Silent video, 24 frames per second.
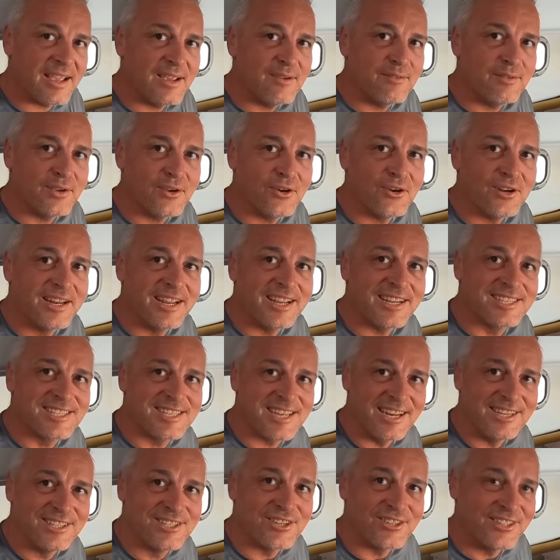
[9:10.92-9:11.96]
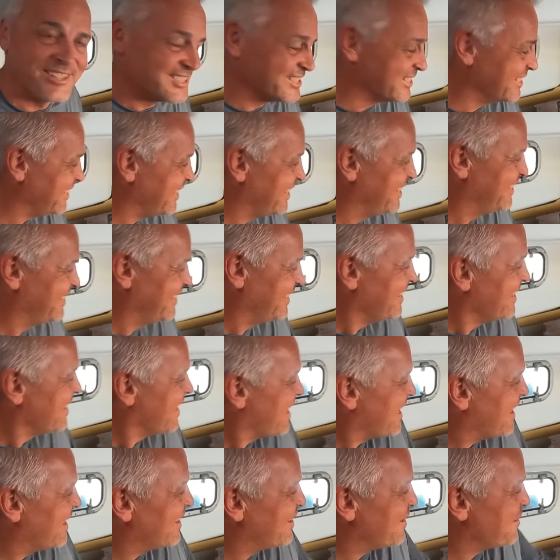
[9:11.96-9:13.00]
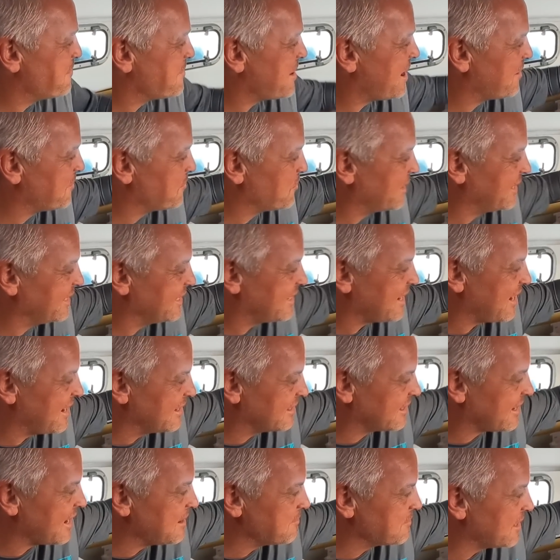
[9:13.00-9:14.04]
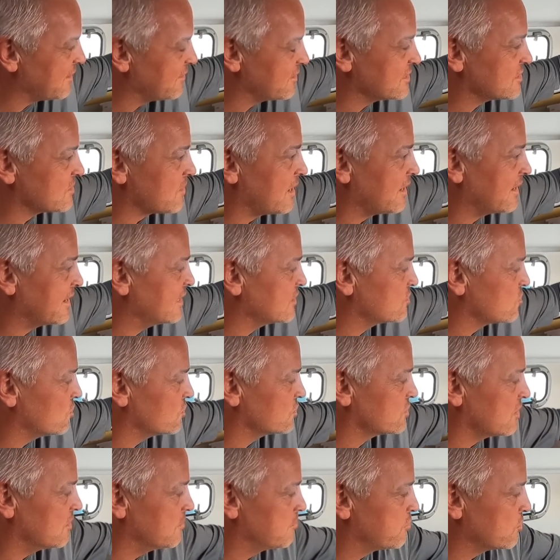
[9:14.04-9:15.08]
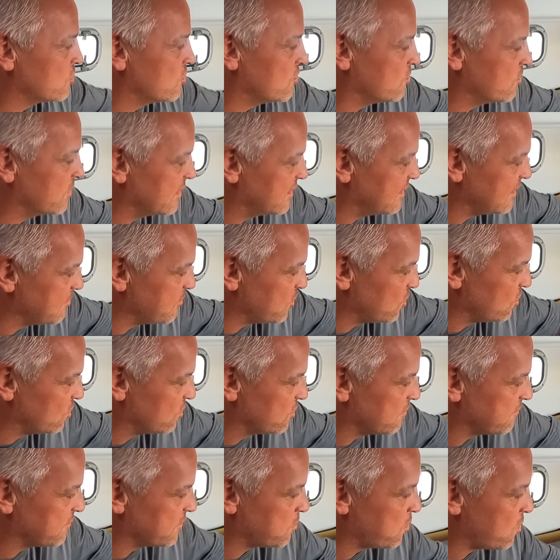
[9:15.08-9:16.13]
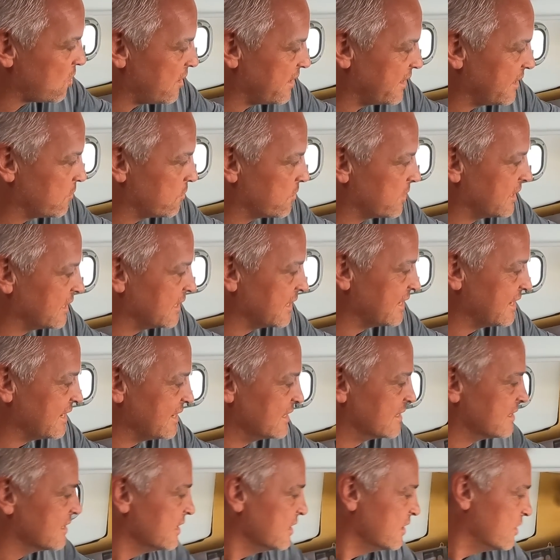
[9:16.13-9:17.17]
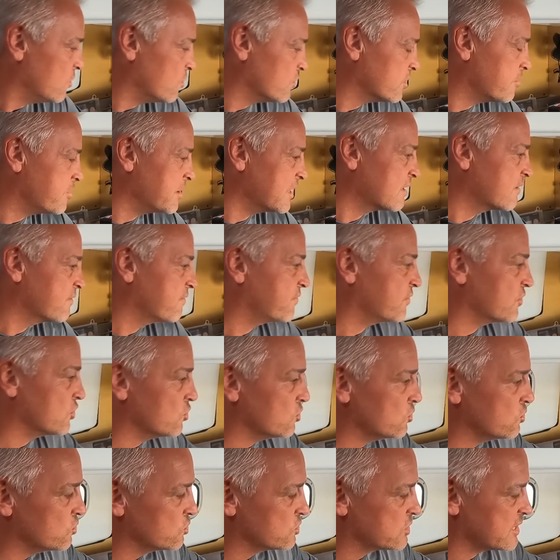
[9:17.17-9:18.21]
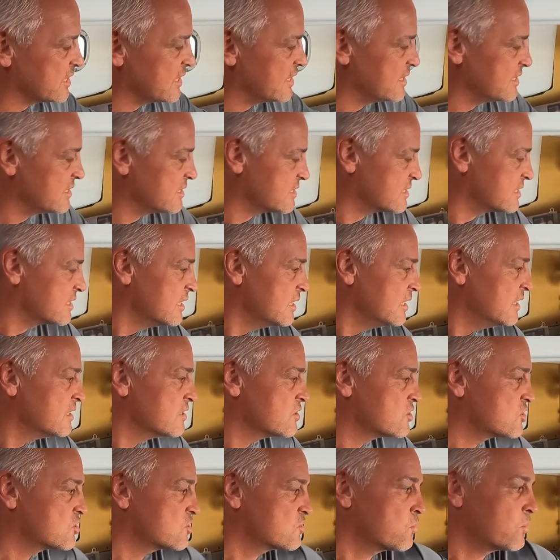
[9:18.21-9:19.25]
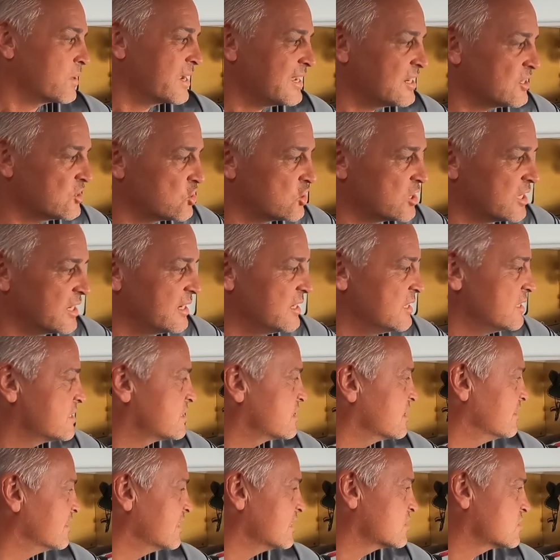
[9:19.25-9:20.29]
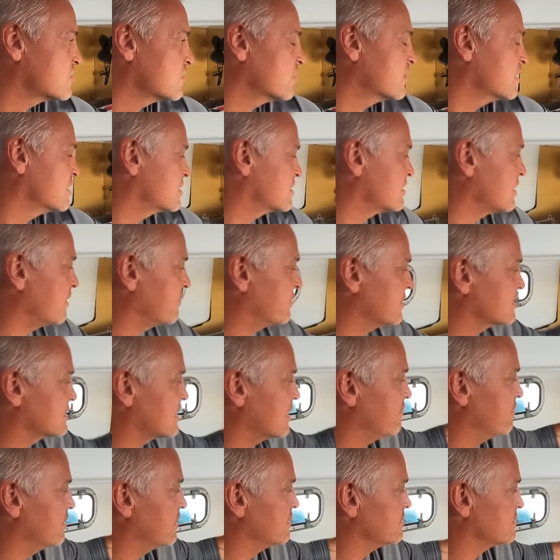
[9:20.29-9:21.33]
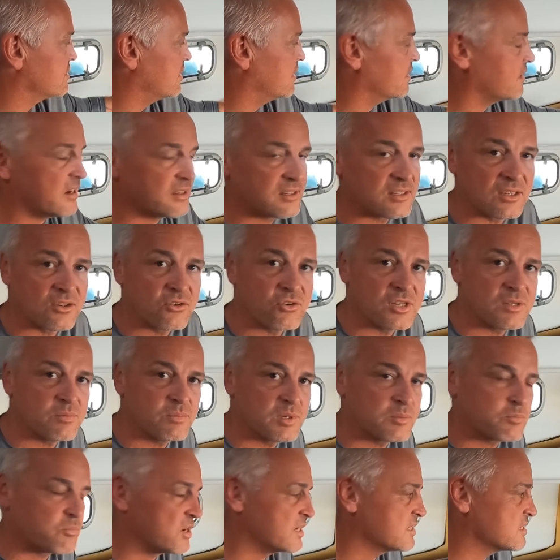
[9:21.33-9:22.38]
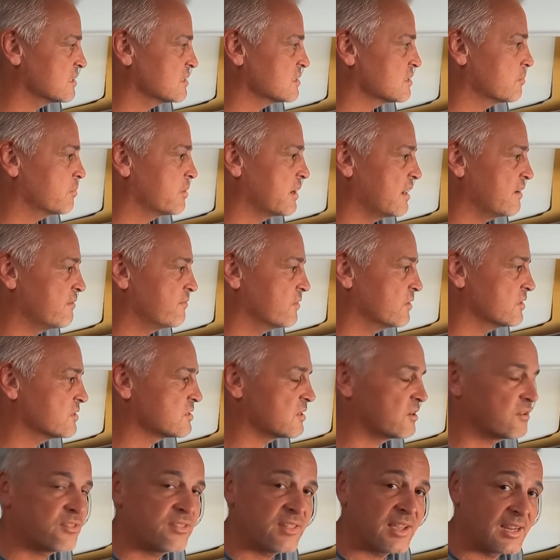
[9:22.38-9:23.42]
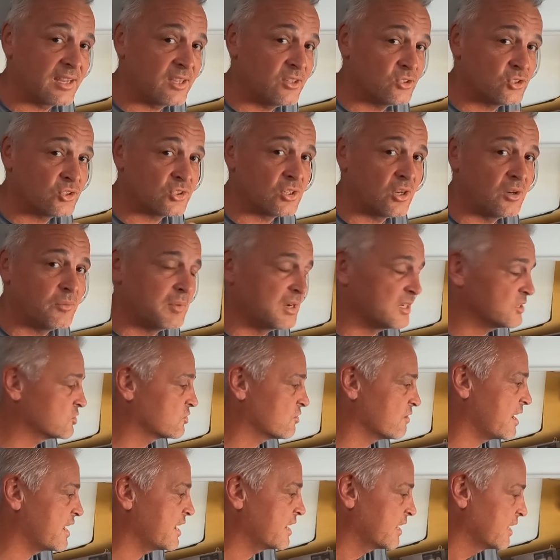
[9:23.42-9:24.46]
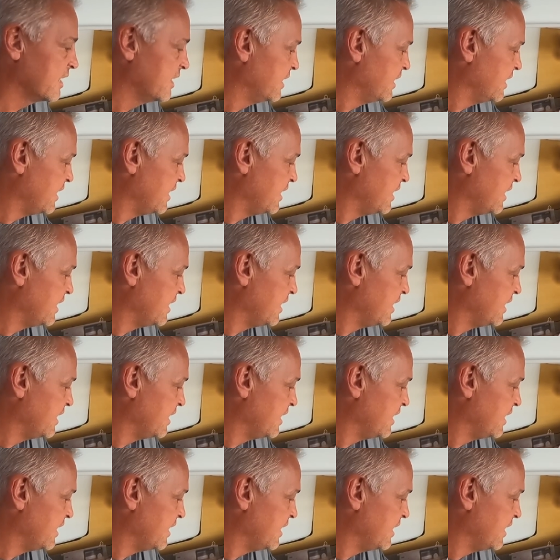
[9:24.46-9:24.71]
It's the Avionics Center, isn't it? And when he came down as well, he's also brought with him all of the wire we need, all the big fuses, switches, and this sort of stuff. He's given us as a Christmas present to Barefoot. So thank you so much, Greg.